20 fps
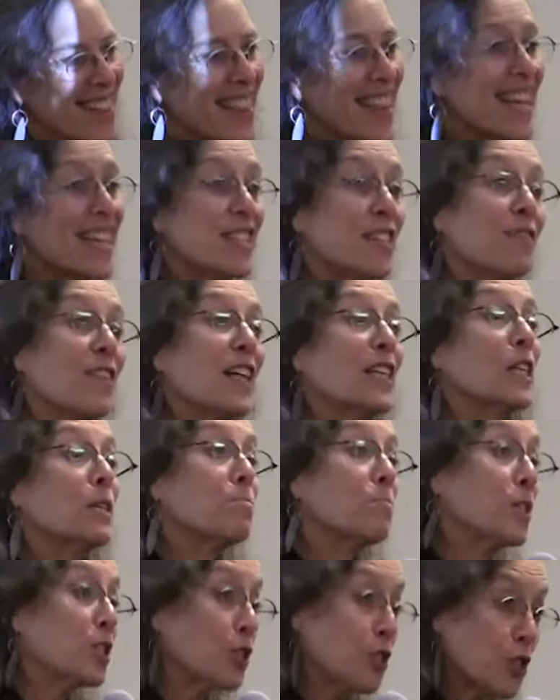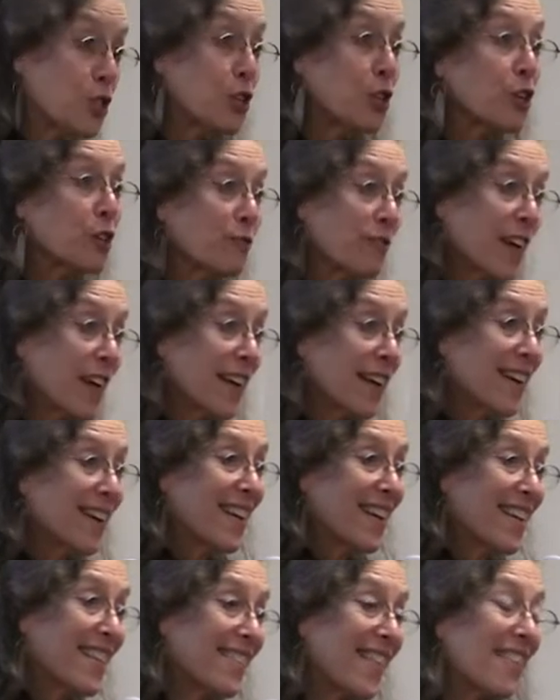they developed a survey
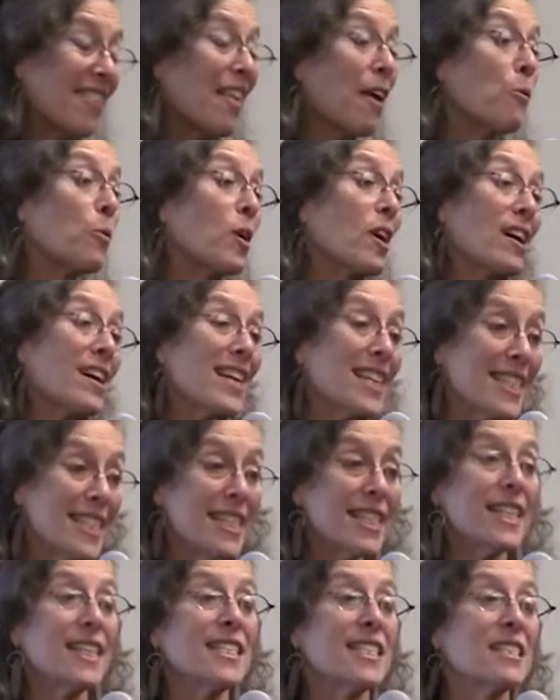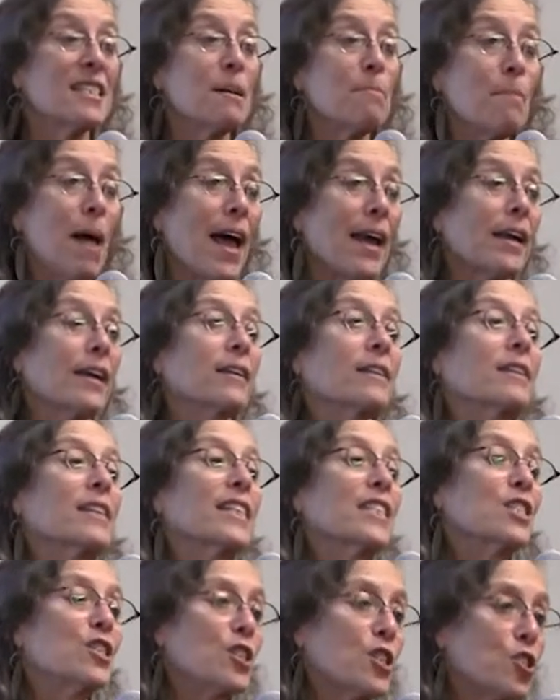that they were going to
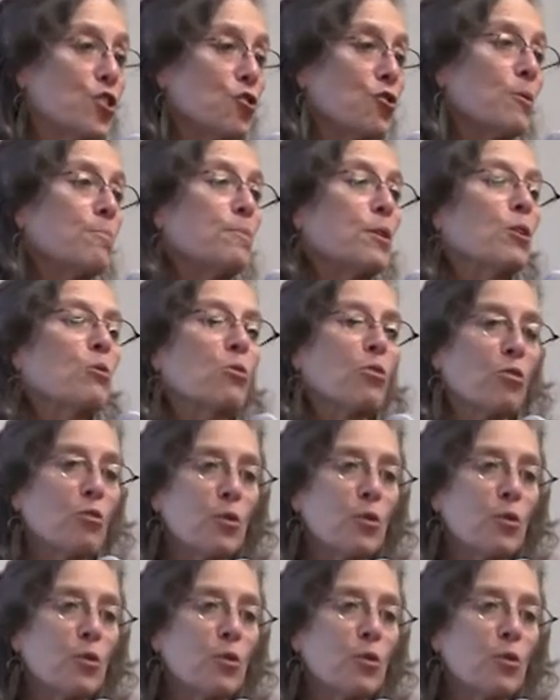systematically distribute